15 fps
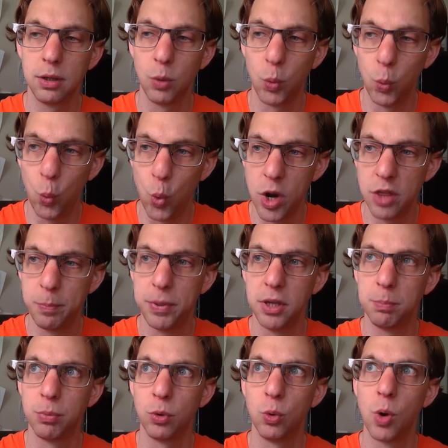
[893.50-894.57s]
with
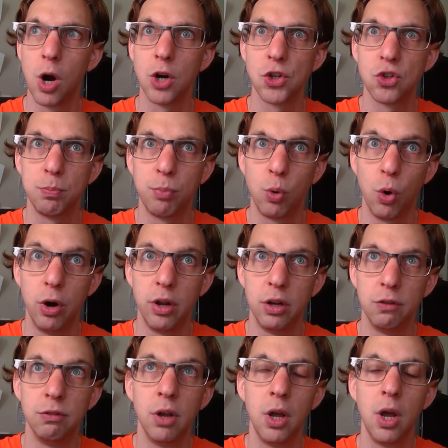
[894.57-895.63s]
people who are
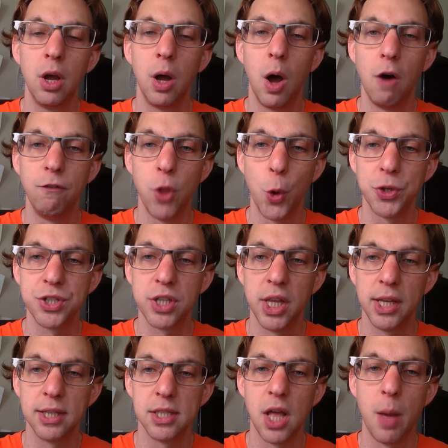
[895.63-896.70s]
supportive of those
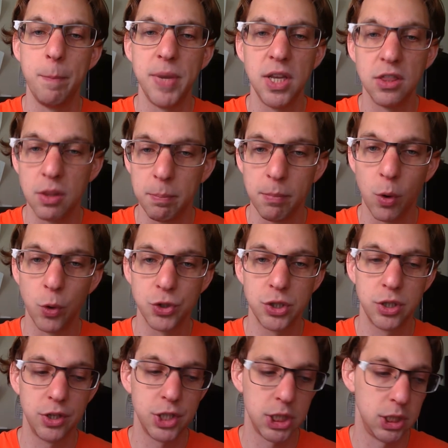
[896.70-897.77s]
things that mean the
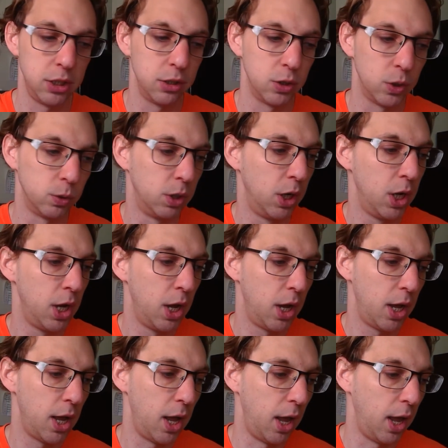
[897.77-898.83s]
most to you.
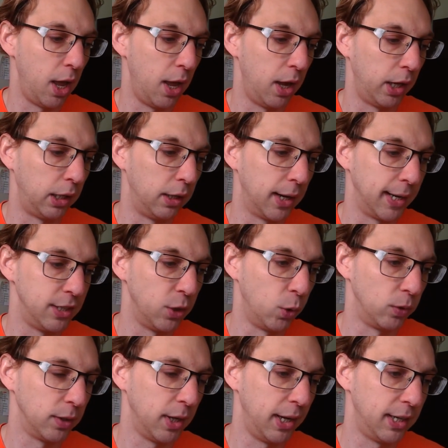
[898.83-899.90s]
and I
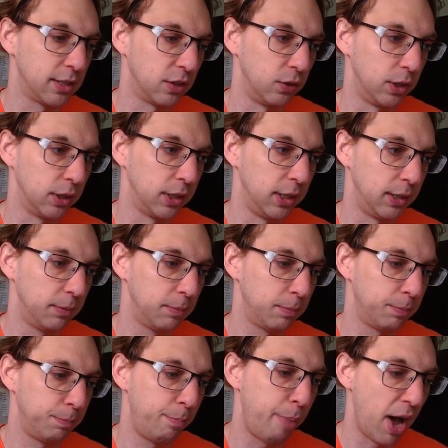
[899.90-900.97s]
don't like to really
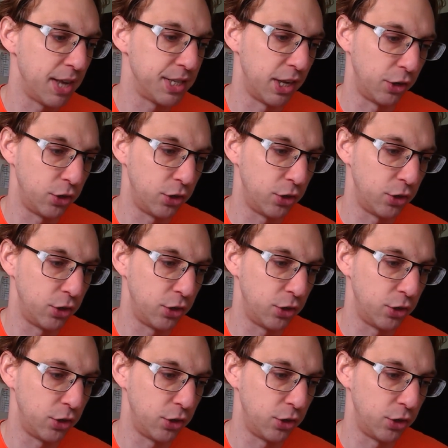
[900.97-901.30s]
posit